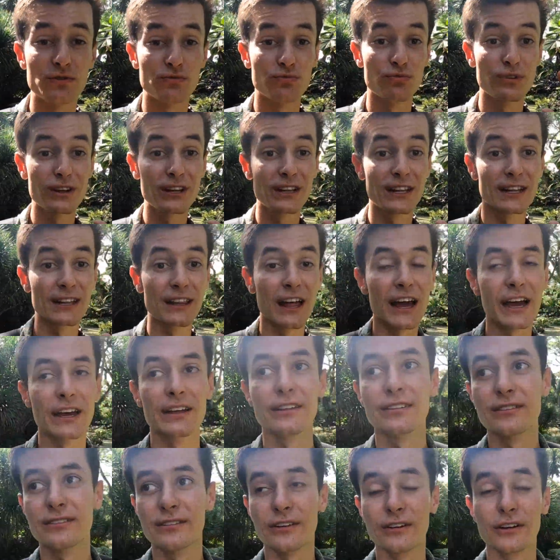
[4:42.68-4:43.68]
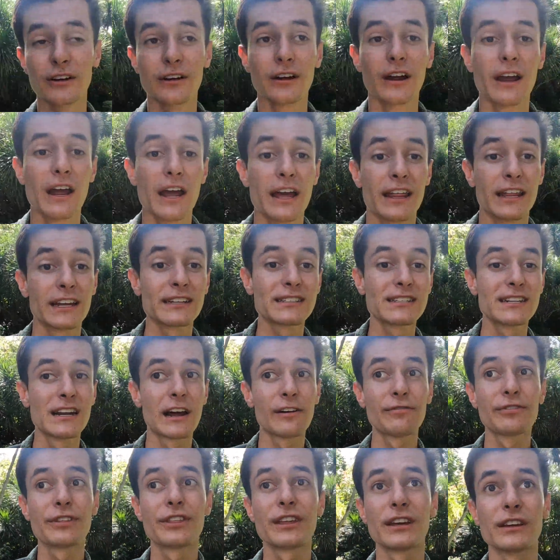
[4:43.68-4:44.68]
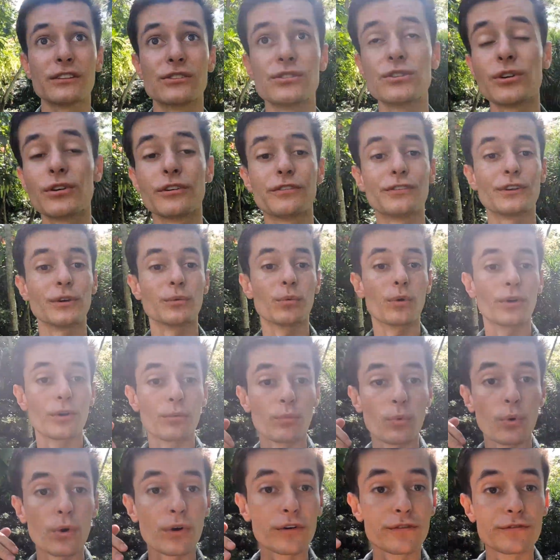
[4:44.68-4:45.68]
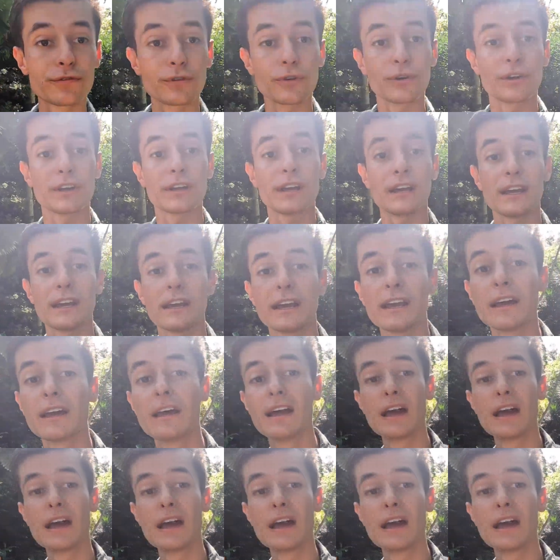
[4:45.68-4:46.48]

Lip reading: really late, so that's another thing too. If you want to walk through here